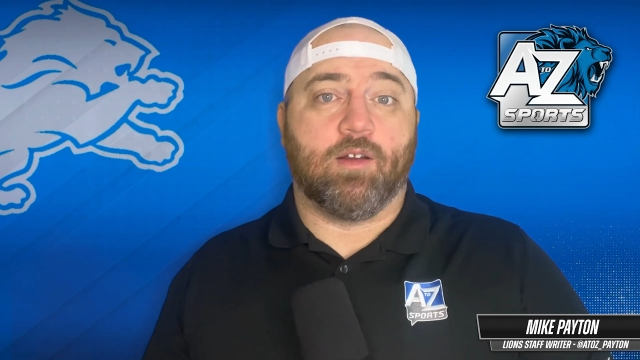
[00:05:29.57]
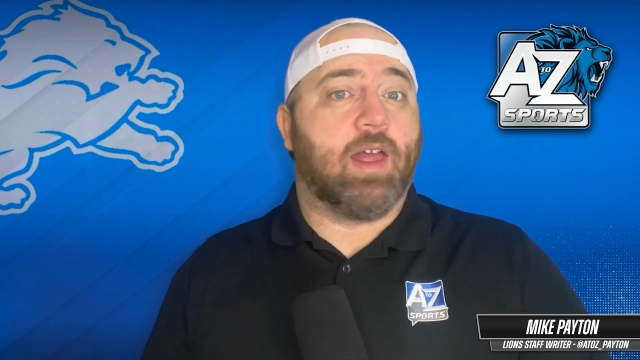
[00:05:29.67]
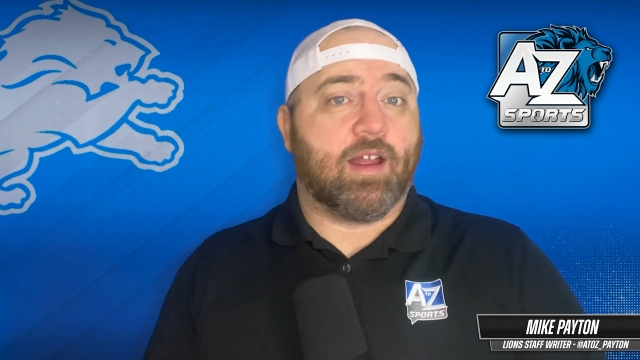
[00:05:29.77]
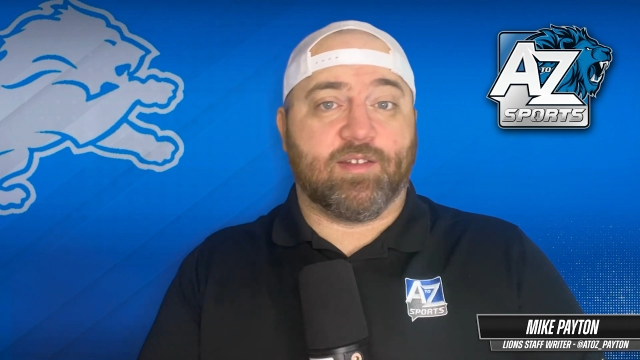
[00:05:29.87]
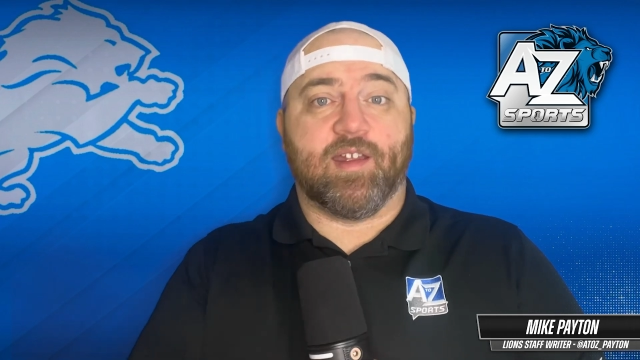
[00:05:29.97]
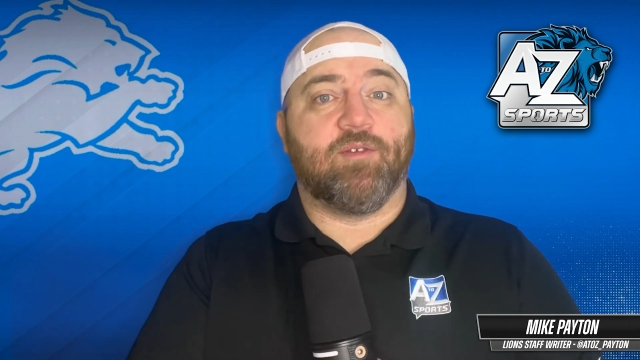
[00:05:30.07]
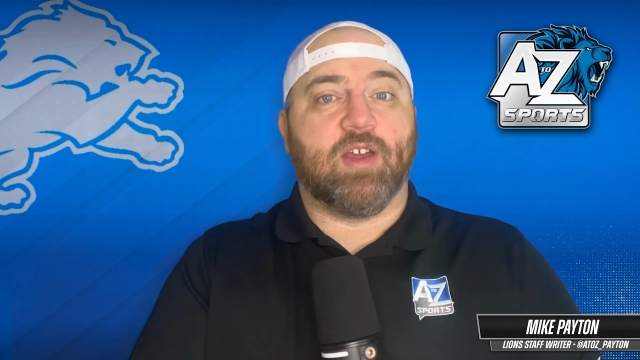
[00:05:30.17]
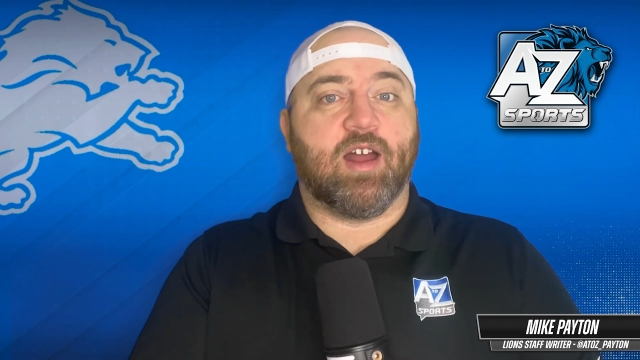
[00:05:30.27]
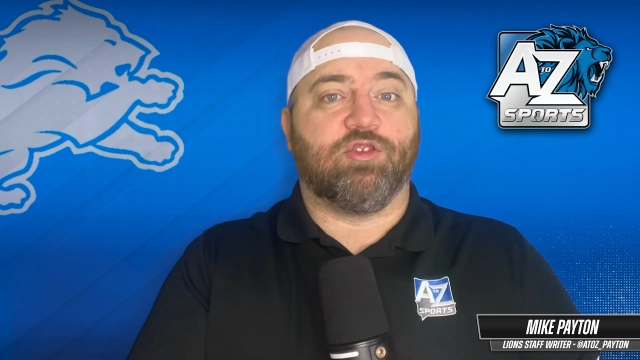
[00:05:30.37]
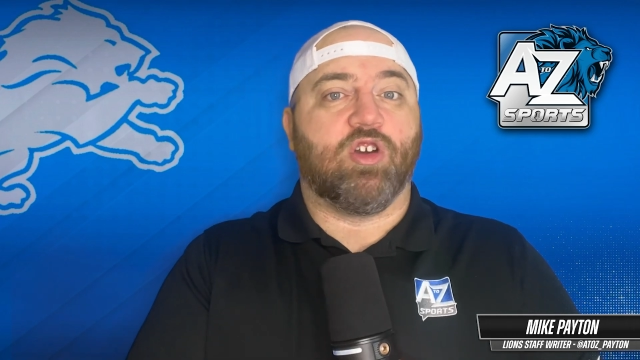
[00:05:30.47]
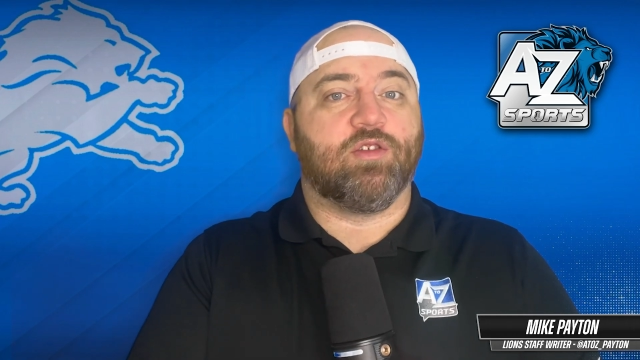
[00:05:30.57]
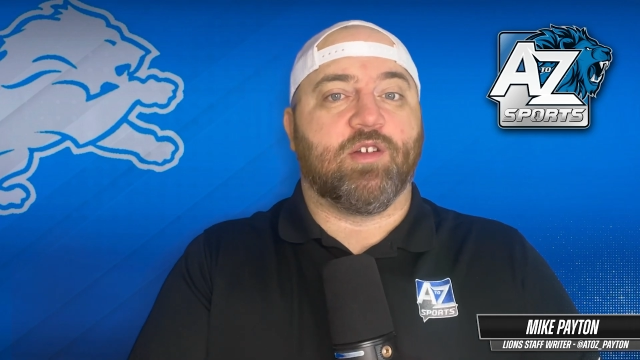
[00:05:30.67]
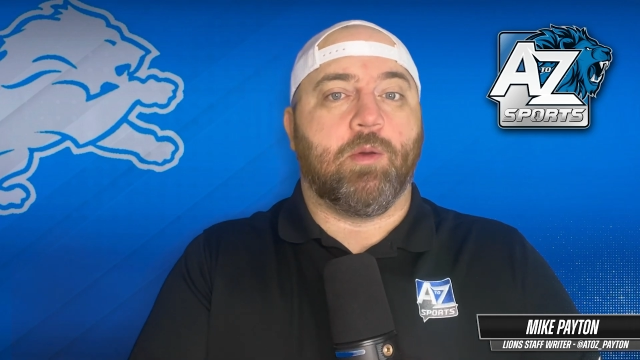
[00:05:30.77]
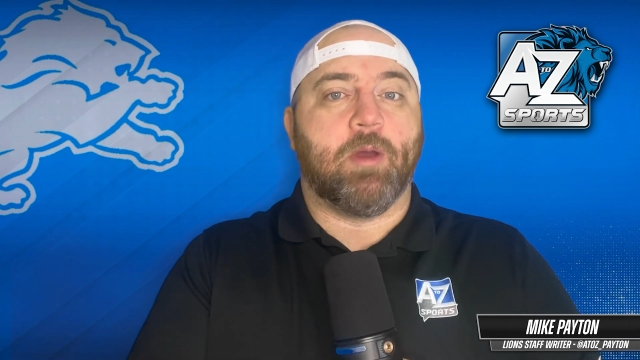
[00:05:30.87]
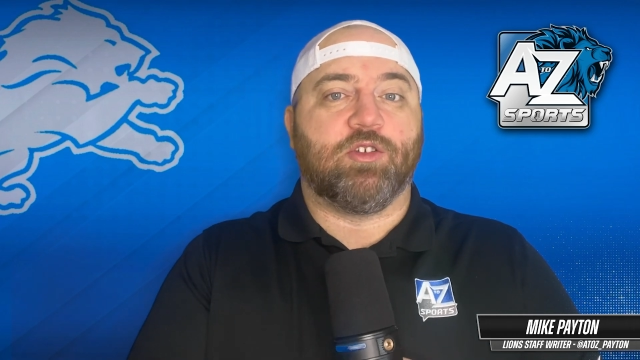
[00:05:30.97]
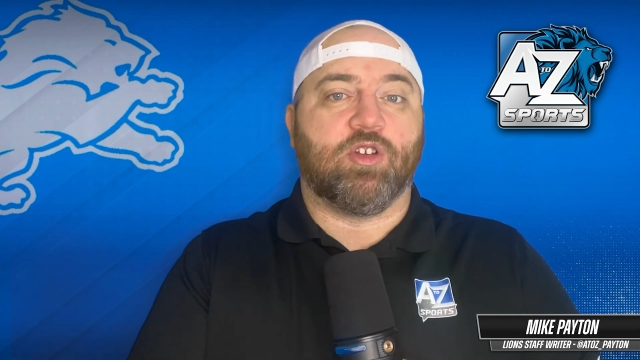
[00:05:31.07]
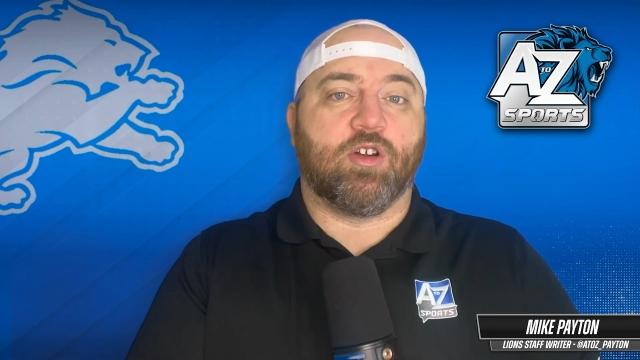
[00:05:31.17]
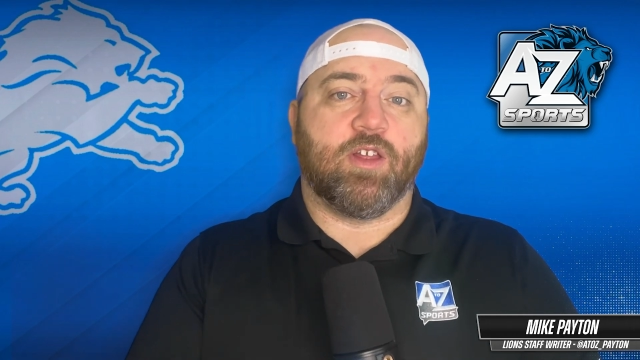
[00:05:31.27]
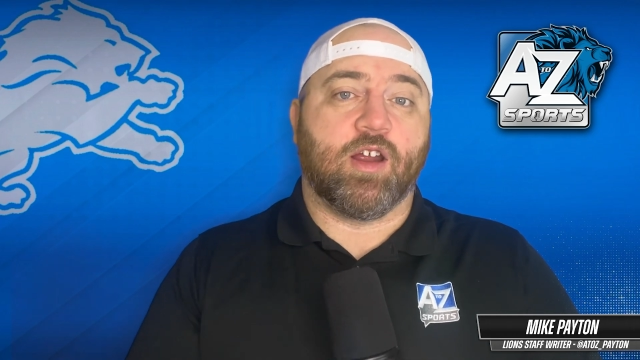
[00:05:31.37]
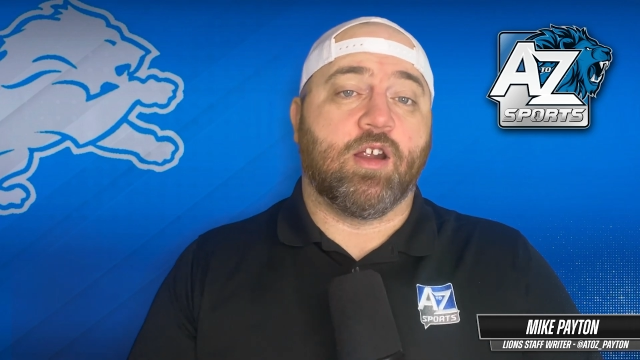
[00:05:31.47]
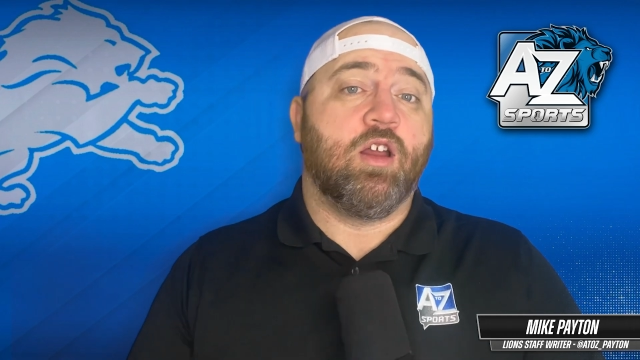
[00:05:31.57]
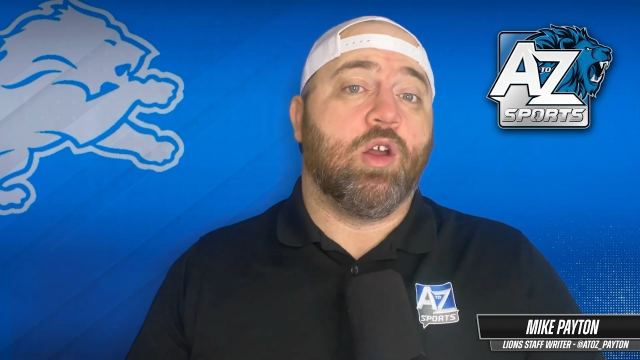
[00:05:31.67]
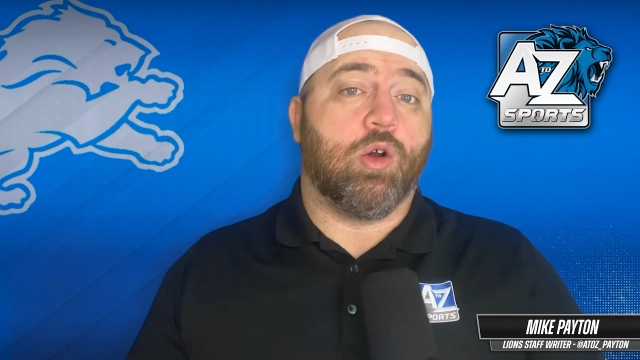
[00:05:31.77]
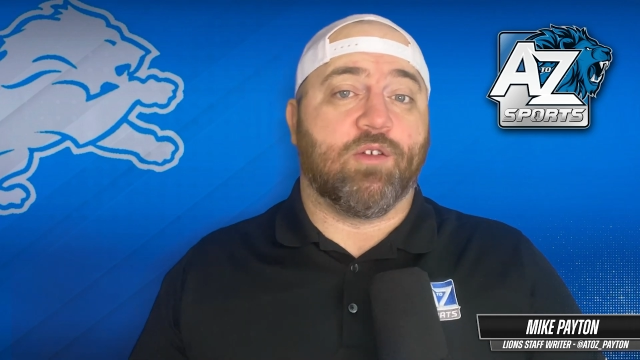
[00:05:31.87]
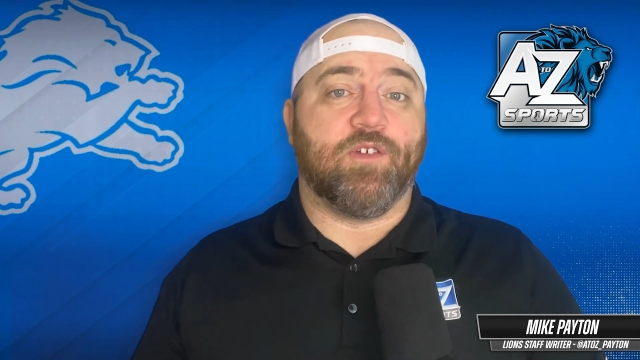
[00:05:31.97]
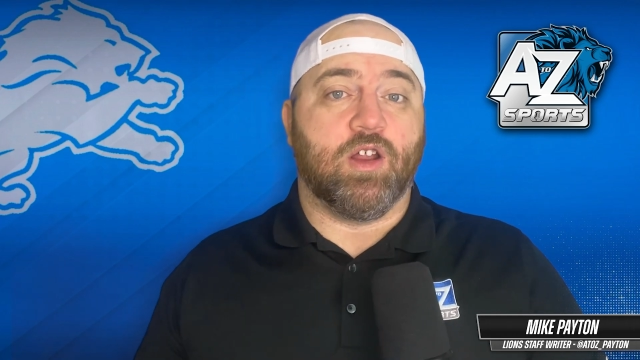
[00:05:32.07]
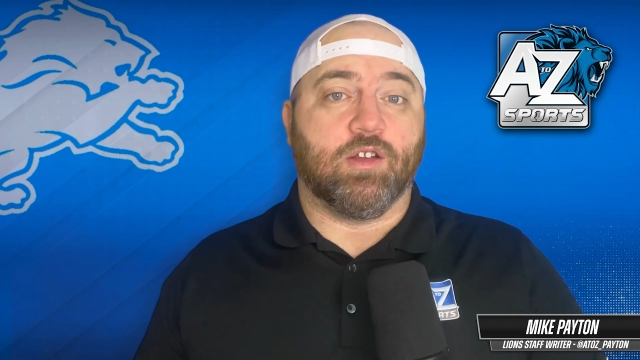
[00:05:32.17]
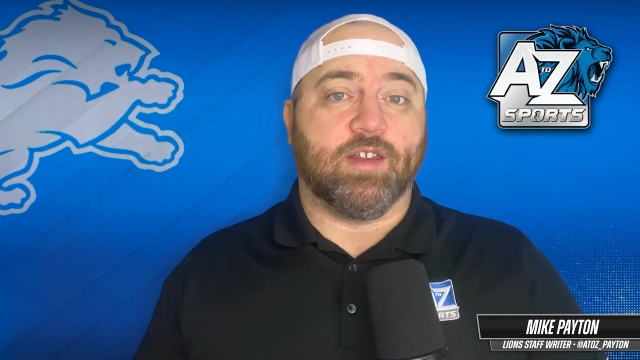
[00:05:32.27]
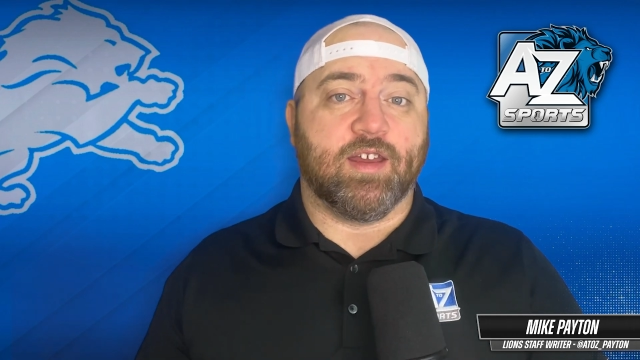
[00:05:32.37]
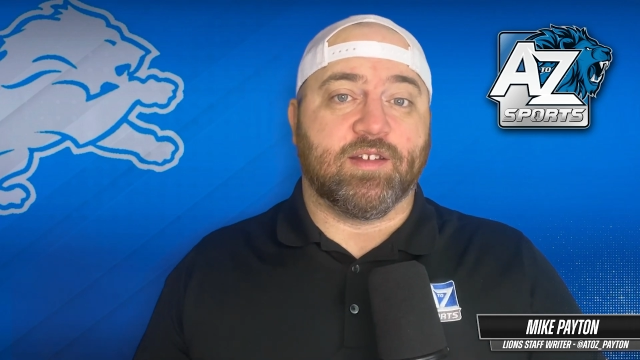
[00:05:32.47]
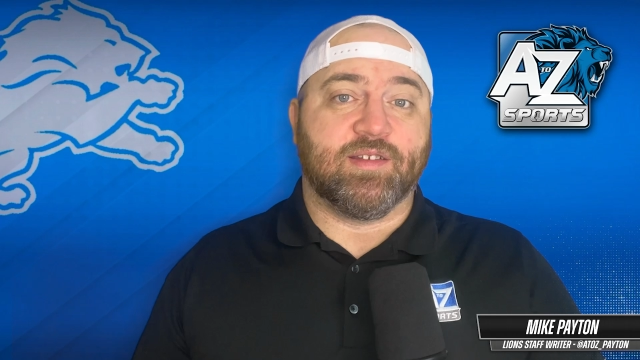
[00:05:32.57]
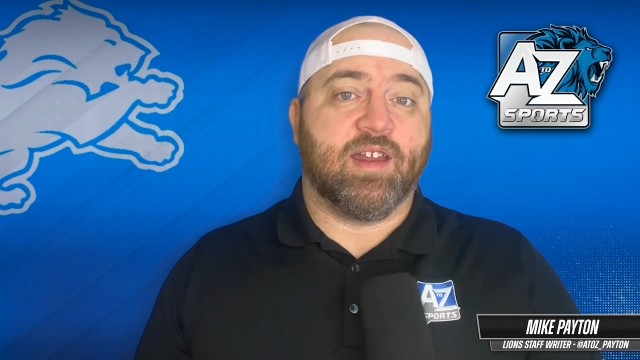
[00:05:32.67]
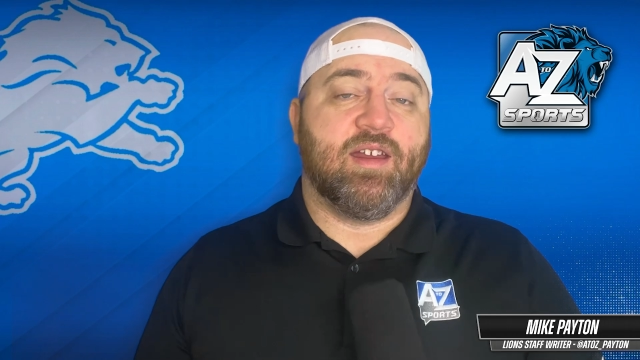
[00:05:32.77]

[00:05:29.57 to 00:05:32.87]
like a Savion Jones, who we mentioned earlier, or Fadil Diggs,